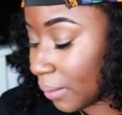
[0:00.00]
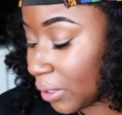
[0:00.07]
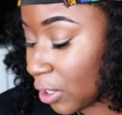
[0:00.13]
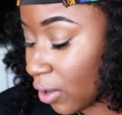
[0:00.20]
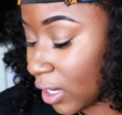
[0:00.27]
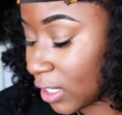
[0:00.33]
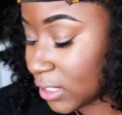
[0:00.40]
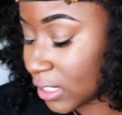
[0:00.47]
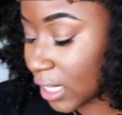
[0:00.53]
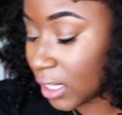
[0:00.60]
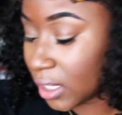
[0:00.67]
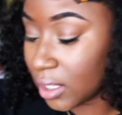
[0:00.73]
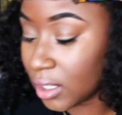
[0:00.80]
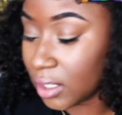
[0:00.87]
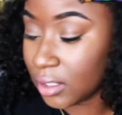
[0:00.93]
me go ahead and take
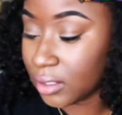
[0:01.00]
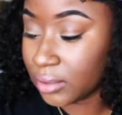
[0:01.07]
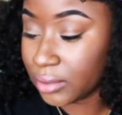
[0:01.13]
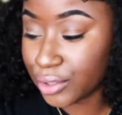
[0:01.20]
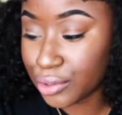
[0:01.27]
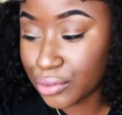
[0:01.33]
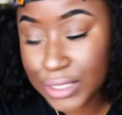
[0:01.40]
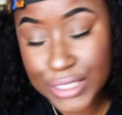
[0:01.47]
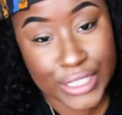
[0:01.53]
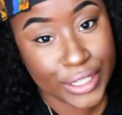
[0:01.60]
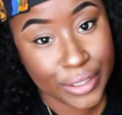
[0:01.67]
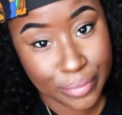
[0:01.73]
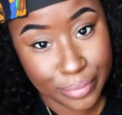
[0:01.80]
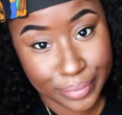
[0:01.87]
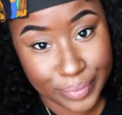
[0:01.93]
a little
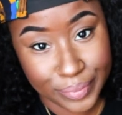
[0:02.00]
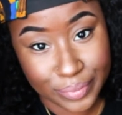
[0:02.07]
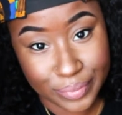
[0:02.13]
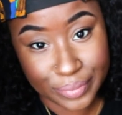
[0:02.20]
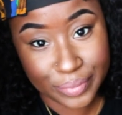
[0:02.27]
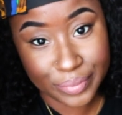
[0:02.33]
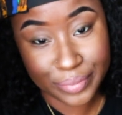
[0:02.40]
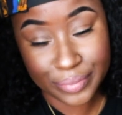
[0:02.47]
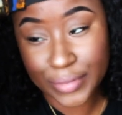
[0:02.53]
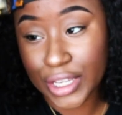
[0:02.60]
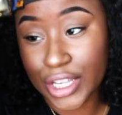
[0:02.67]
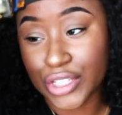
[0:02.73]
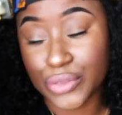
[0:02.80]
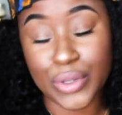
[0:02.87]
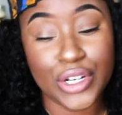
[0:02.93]
sip,
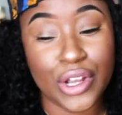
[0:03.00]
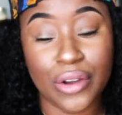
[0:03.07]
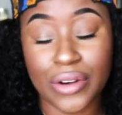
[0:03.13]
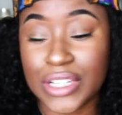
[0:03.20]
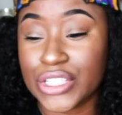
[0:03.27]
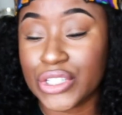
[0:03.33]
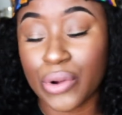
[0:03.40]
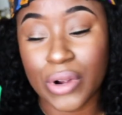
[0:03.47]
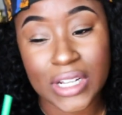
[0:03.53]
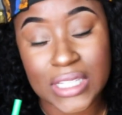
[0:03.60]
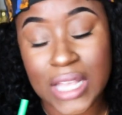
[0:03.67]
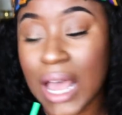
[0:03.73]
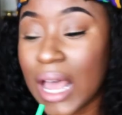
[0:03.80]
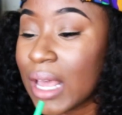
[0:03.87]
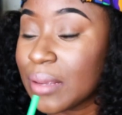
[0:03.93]
because we know these story
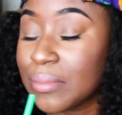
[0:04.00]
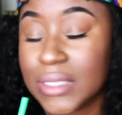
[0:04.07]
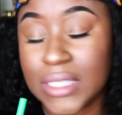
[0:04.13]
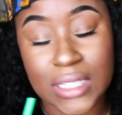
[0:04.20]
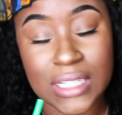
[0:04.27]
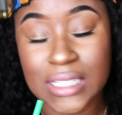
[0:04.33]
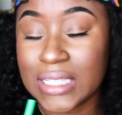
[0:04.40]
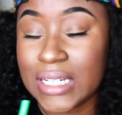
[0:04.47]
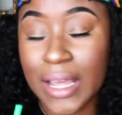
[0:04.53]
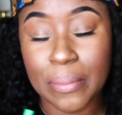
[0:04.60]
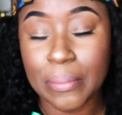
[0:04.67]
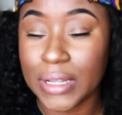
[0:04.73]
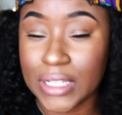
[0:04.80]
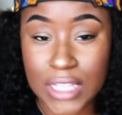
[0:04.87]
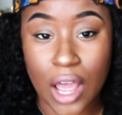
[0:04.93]
times is
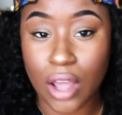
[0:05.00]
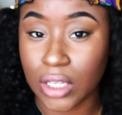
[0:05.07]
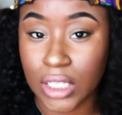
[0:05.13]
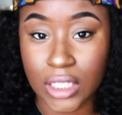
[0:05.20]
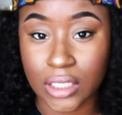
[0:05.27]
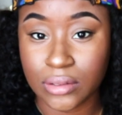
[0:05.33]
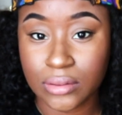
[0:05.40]
nothing but talking.